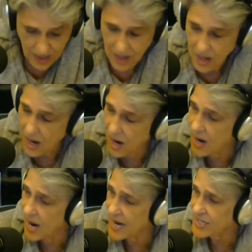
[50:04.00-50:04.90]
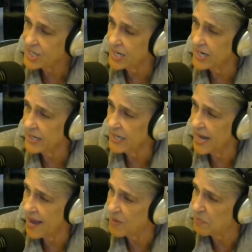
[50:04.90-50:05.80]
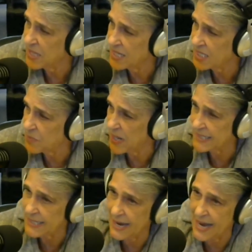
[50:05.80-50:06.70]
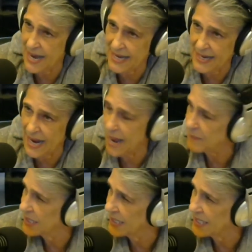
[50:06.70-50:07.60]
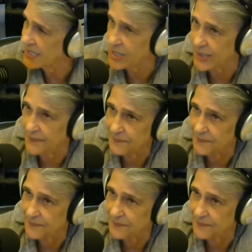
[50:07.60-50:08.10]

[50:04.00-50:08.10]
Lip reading: All right, sure, you can have a piece, but and I'm going to eat you.